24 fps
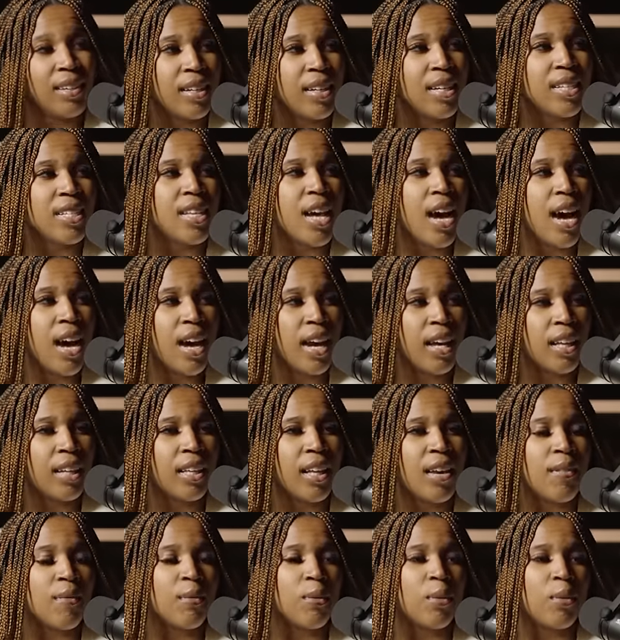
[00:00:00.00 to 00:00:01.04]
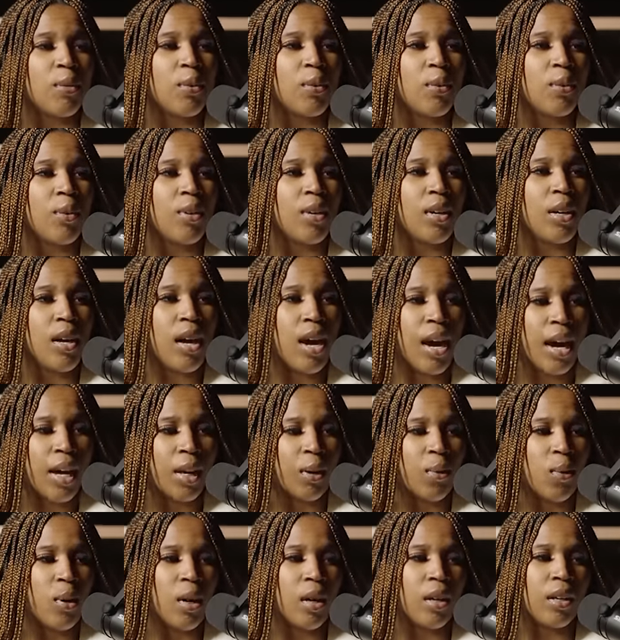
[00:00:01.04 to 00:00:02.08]
is, is high level yeah, it's high
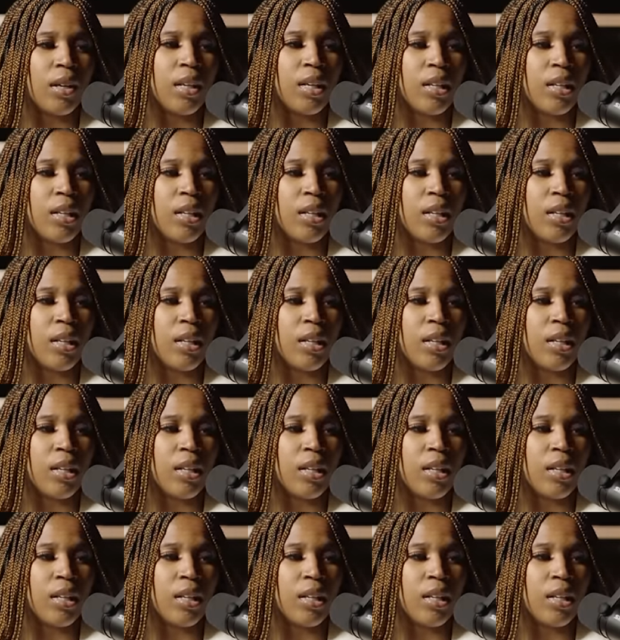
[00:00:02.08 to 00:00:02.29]
quality